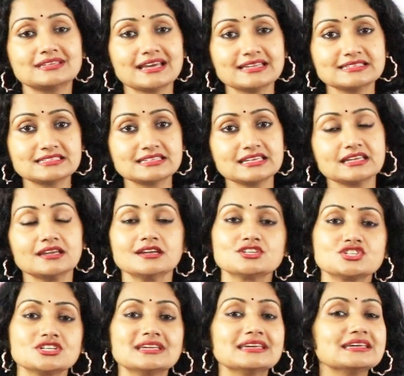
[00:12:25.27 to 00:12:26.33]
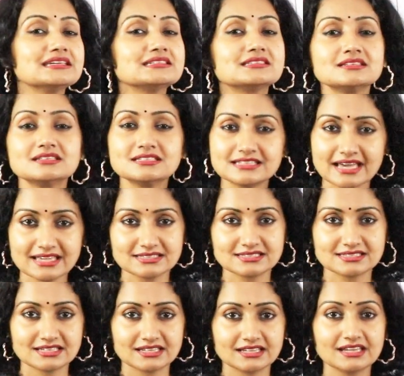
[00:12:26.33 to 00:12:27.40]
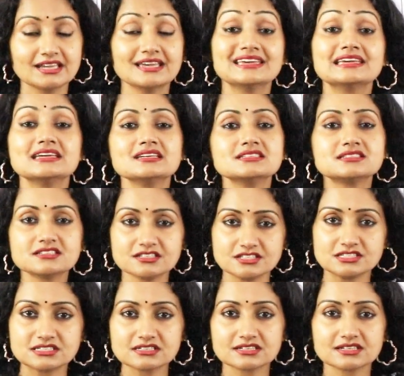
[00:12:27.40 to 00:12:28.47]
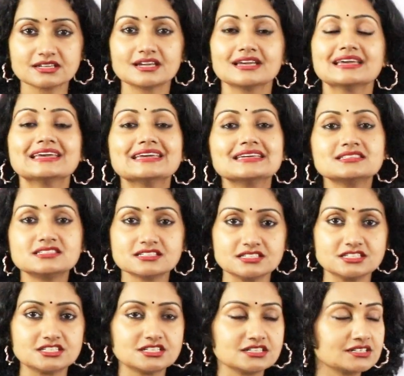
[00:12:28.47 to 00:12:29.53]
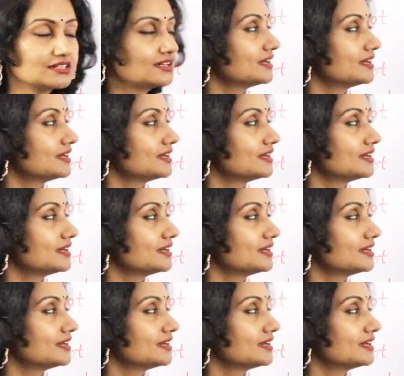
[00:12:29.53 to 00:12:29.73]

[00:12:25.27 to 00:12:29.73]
dancing, she isn't dancing, isn't, isn't.